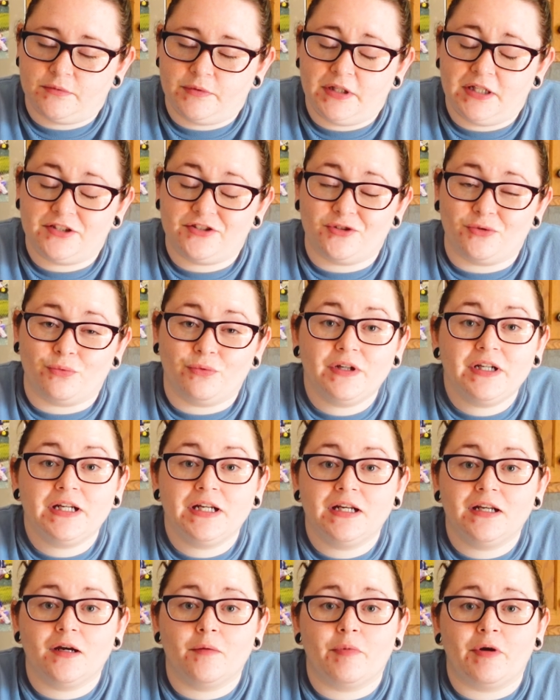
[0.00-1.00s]
We get to
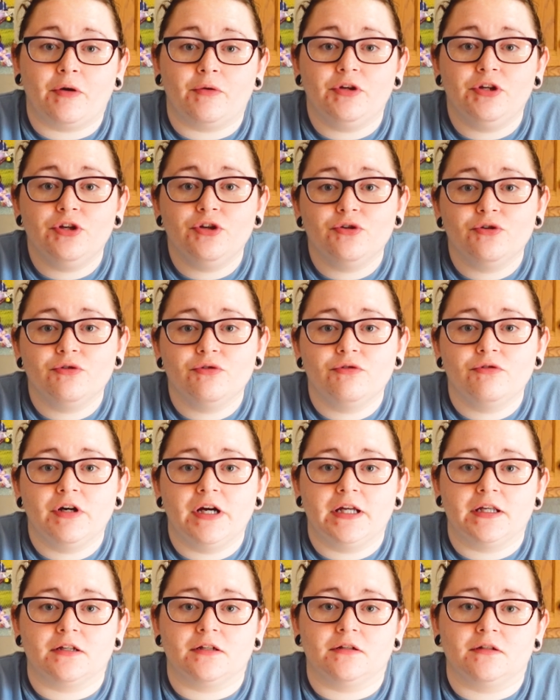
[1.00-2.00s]
read about you
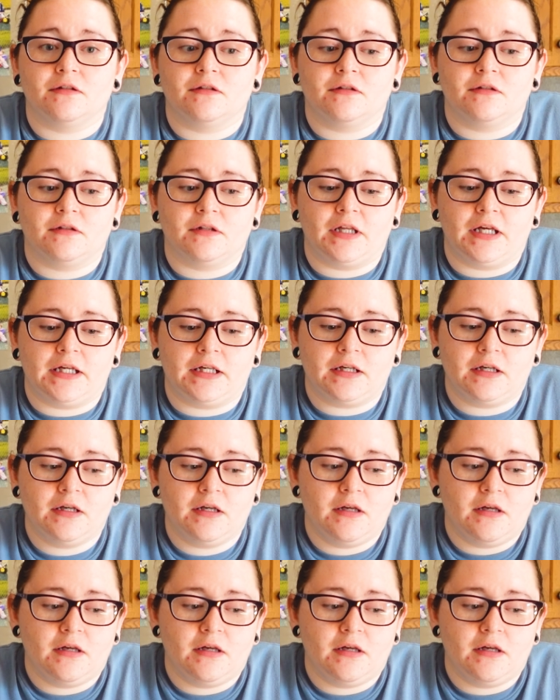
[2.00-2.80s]
and like...